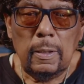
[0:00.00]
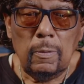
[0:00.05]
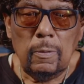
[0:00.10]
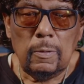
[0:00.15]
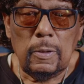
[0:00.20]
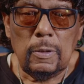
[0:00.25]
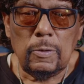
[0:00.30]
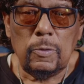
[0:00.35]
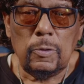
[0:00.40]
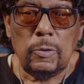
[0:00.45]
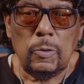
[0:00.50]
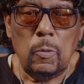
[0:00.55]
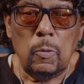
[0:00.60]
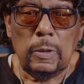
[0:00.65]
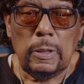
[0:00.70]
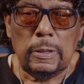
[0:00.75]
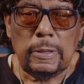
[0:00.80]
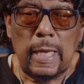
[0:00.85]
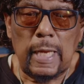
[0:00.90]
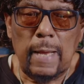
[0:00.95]
This is during
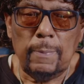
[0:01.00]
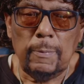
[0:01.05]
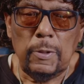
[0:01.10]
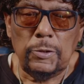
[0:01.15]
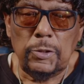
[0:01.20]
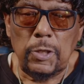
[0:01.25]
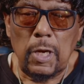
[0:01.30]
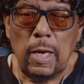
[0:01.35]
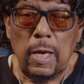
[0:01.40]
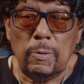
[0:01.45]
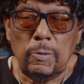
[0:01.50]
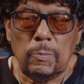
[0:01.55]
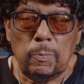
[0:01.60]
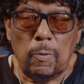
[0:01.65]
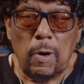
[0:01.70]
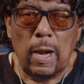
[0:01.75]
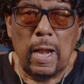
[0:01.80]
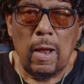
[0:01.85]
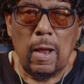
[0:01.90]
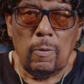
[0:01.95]
the time that James
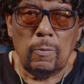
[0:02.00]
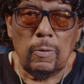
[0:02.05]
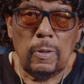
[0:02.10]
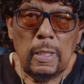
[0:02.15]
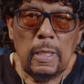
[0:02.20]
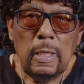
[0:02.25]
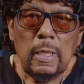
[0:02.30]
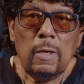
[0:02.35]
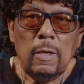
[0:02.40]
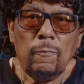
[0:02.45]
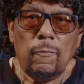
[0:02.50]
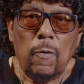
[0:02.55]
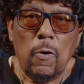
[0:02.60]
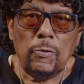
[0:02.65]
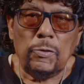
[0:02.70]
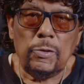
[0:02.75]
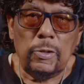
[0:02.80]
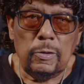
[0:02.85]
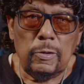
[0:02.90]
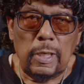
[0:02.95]
Brown
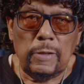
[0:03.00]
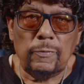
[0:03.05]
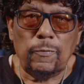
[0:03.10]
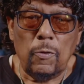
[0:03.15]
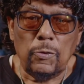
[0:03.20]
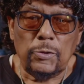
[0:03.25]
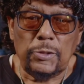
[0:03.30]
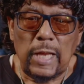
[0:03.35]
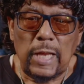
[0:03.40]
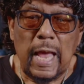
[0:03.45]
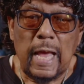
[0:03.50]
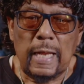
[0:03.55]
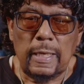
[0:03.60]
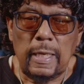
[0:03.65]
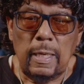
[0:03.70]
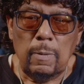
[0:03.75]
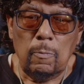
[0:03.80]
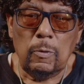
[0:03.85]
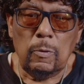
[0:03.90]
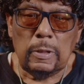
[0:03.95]
they first signed
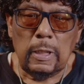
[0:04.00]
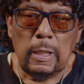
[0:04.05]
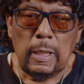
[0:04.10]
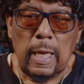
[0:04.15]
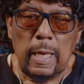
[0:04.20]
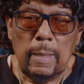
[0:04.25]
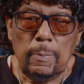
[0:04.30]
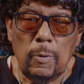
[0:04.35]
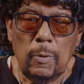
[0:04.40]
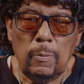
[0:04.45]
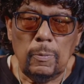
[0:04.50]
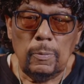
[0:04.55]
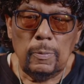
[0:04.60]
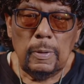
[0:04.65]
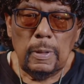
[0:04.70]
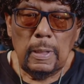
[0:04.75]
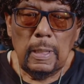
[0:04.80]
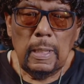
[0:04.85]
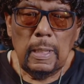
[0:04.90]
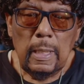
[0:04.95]
him with the label,
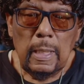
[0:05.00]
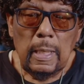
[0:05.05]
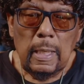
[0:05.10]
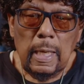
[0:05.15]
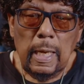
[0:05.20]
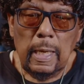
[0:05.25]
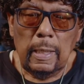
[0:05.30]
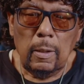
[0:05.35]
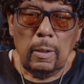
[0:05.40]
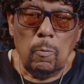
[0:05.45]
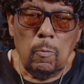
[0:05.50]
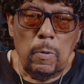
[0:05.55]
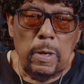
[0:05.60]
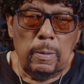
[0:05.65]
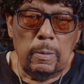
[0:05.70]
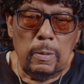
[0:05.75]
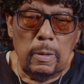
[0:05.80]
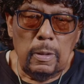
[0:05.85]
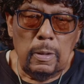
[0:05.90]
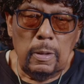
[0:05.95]
and
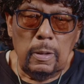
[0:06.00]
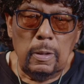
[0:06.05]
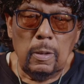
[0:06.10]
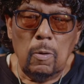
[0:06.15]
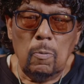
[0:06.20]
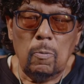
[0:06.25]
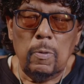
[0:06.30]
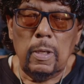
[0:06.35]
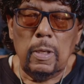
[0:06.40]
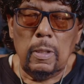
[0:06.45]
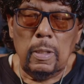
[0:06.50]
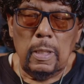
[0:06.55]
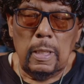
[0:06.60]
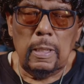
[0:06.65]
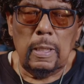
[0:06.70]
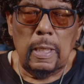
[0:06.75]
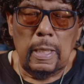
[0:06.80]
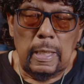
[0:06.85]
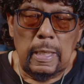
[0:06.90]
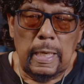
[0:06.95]

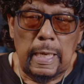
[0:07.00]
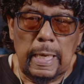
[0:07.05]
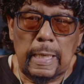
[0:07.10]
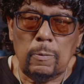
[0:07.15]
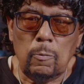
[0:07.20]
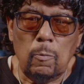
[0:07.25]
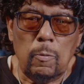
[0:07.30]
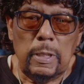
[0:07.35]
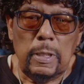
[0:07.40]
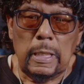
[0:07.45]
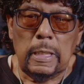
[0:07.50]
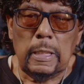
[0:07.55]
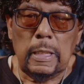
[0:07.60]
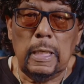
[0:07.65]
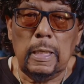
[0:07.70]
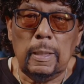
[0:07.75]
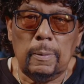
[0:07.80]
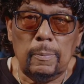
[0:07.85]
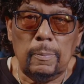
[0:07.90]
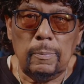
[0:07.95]
he hit, we didn't
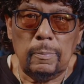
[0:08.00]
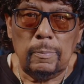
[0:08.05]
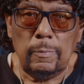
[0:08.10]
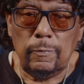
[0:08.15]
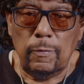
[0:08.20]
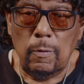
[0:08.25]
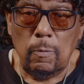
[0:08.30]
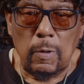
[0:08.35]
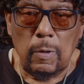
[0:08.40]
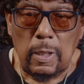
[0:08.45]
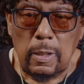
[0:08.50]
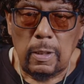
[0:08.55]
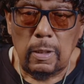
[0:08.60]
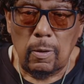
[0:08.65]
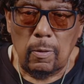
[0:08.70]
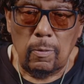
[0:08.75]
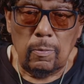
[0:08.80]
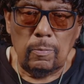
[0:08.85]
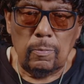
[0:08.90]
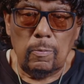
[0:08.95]
hit for
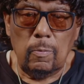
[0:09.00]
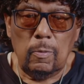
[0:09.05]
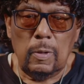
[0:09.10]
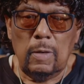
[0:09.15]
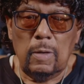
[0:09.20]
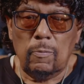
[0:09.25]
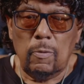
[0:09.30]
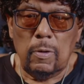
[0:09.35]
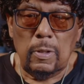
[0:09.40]
whatever.